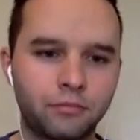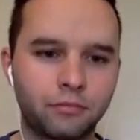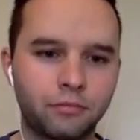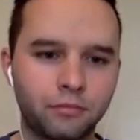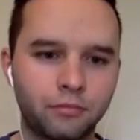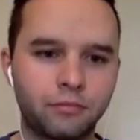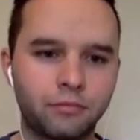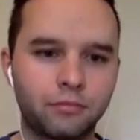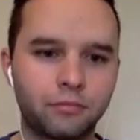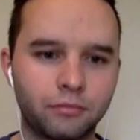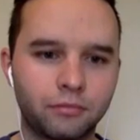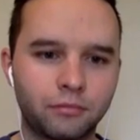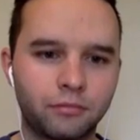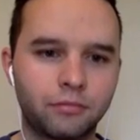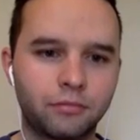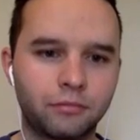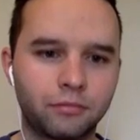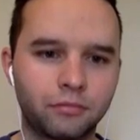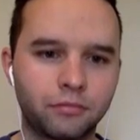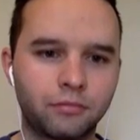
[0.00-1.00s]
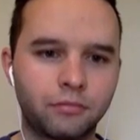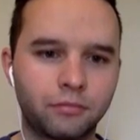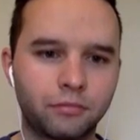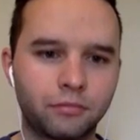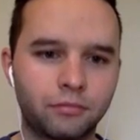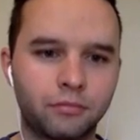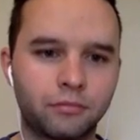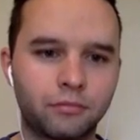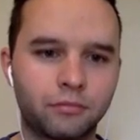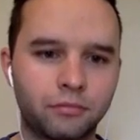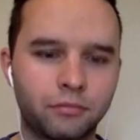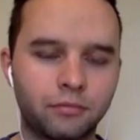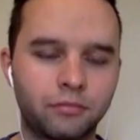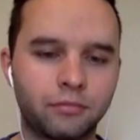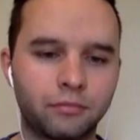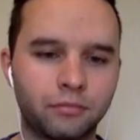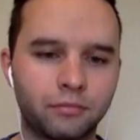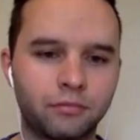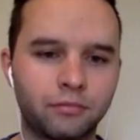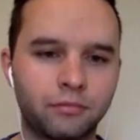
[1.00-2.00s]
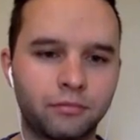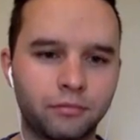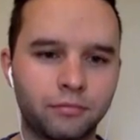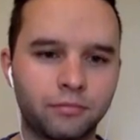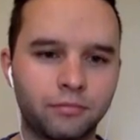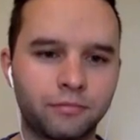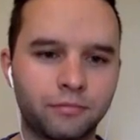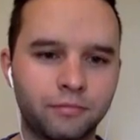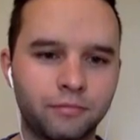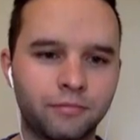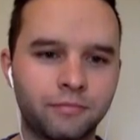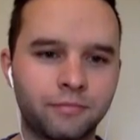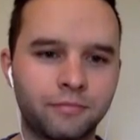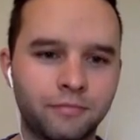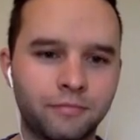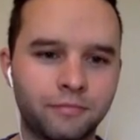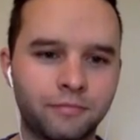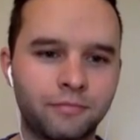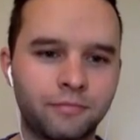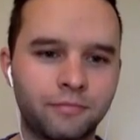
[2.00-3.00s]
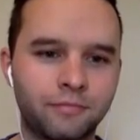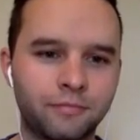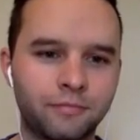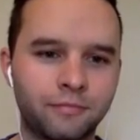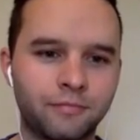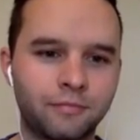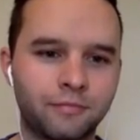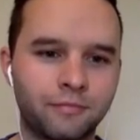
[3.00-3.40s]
The person shown says nothing.